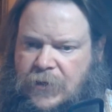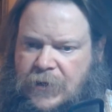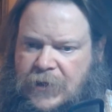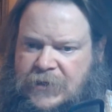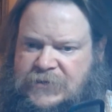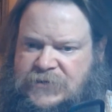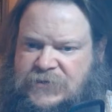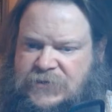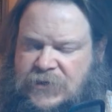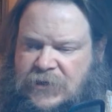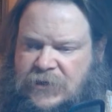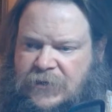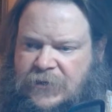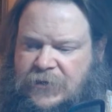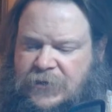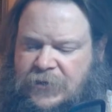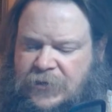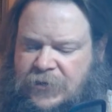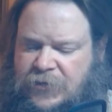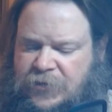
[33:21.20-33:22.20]
it's
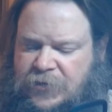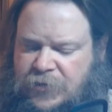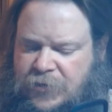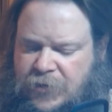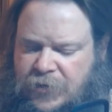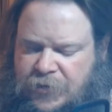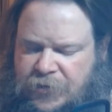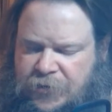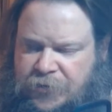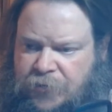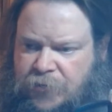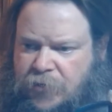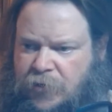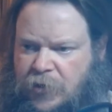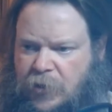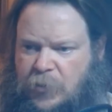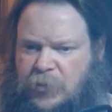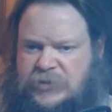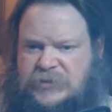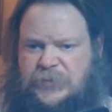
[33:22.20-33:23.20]
you could
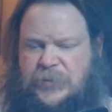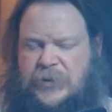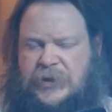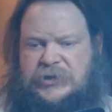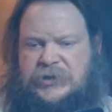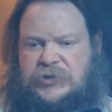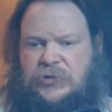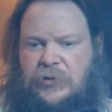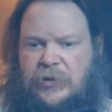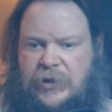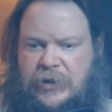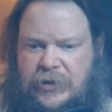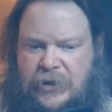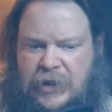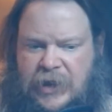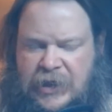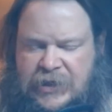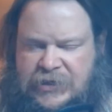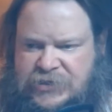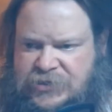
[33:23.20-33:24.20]
almost picture it
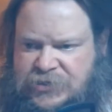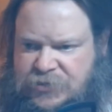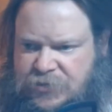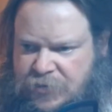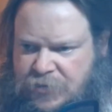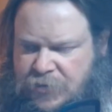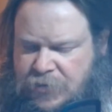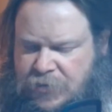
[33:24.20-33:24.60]
as